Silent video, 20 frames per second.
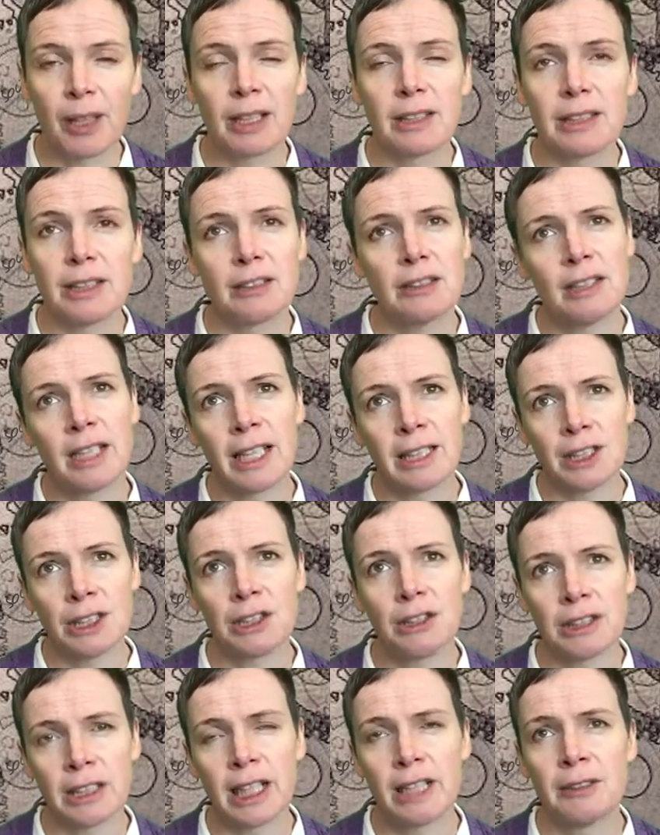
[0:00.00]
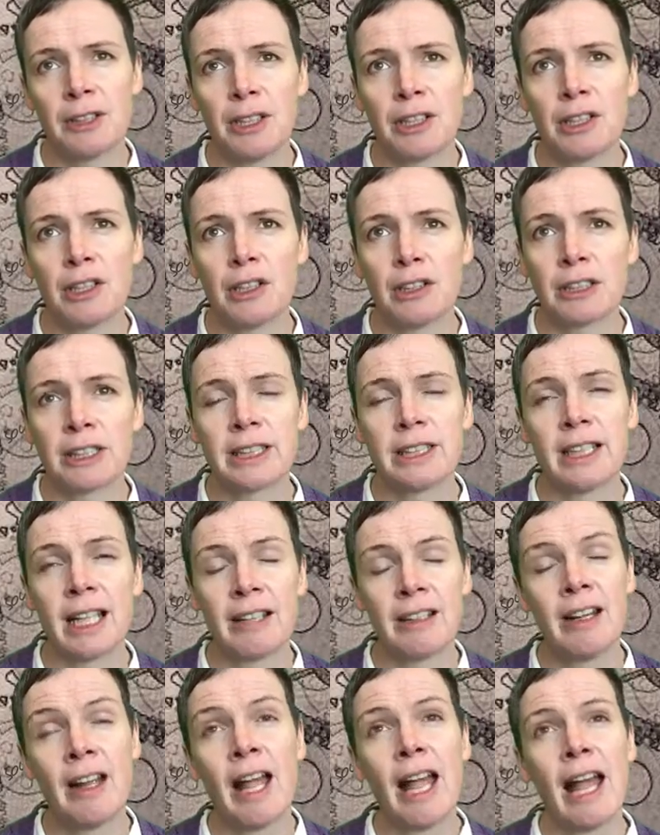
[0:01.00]
So again, jot down your thoughts. And
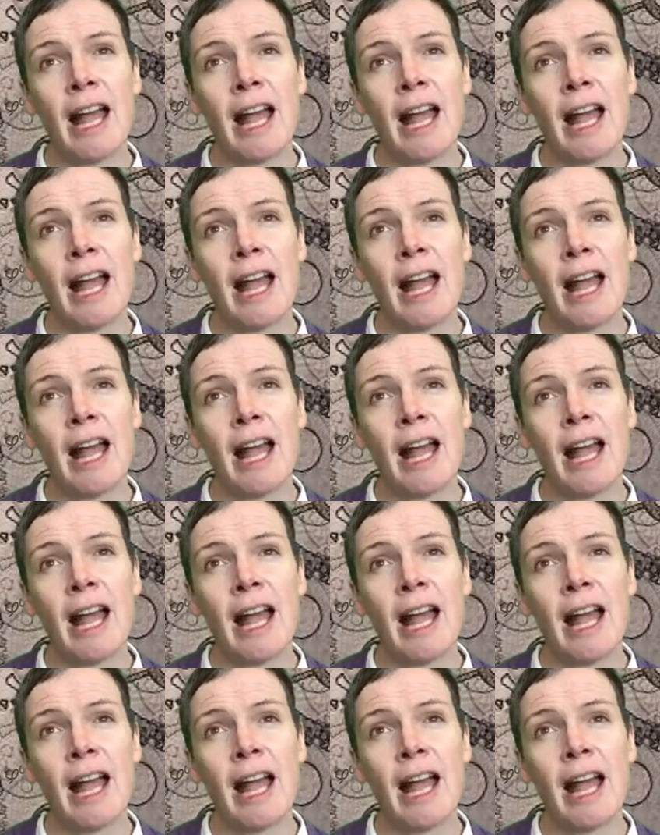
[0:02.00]
then